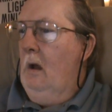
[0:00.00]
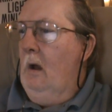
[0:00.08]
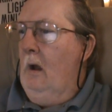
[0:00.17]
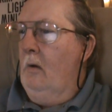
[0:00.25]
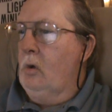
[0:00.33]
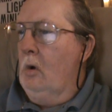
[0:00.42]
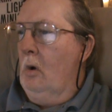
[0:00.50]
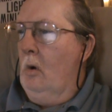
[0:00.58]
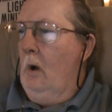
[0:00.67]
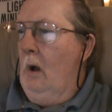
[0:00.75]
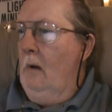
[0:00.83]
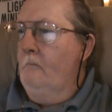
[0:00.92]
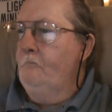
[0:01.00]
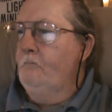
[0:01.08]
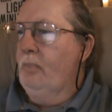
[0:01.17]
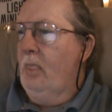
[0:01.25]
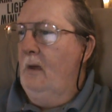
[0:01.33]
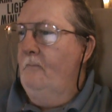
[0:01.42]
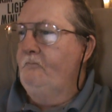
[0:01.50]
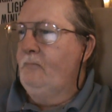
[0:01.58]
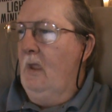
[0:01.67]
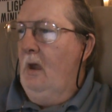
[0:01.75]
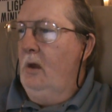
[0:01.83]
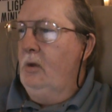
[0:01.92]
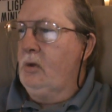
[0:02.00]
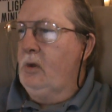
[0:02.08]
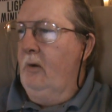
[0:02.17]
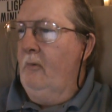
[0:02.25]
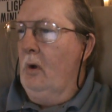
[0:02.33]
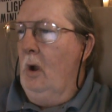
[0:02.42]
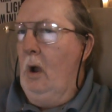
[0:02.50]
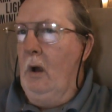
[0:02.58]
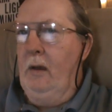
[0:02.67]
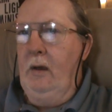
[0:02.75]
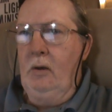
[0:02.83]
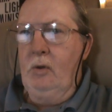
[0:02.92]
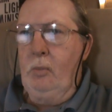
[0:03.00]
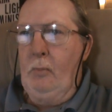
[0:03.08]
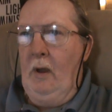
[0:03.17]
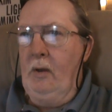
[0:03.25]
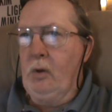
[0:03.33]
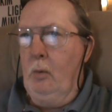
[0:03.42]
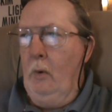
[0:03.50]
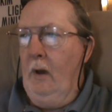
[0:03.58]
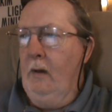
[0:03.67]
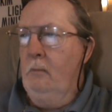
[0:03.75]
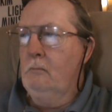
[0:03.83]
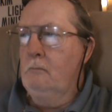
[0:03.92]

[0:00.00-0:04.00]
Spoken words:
after Stephen Hawking passed away